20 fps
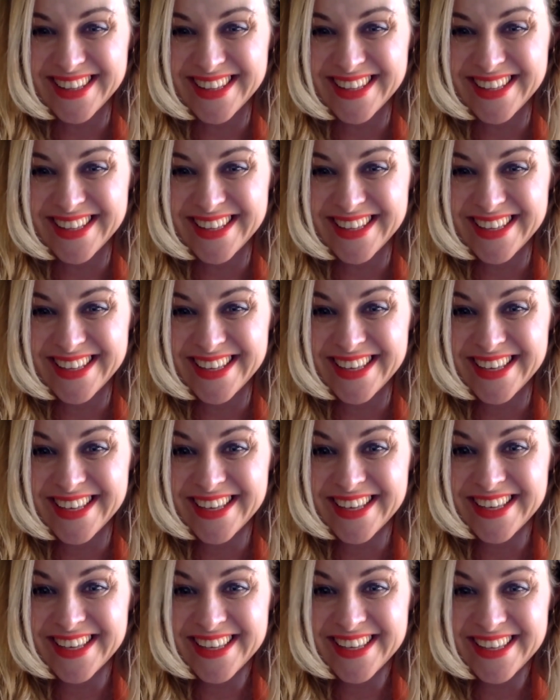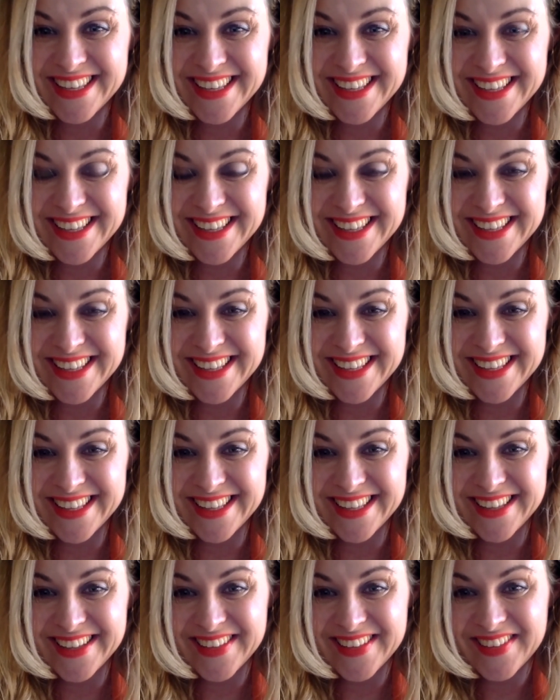
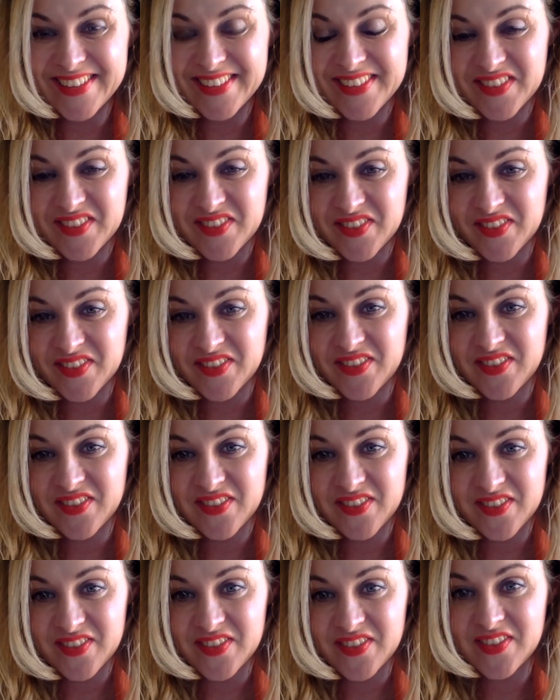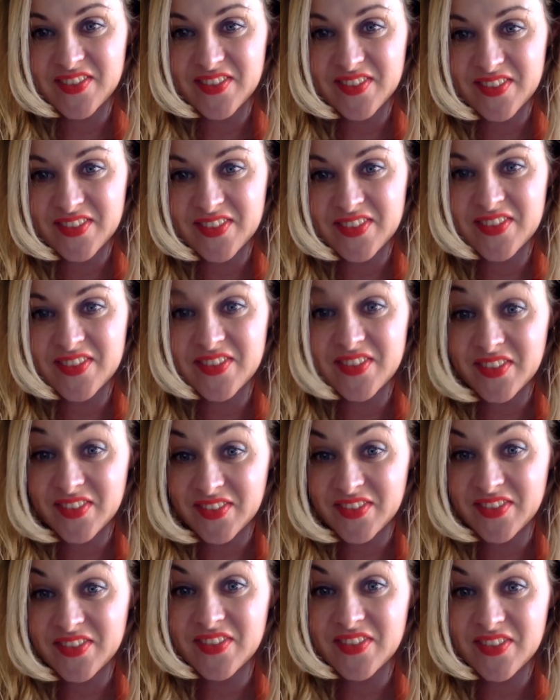
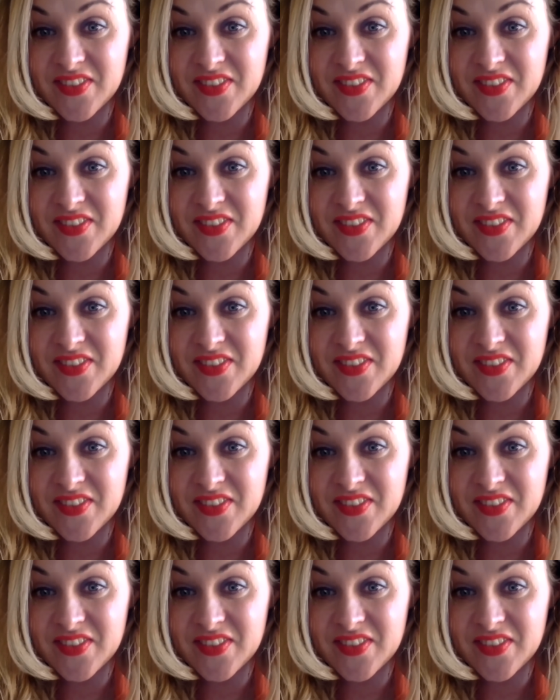No words are spoken by the person on screen.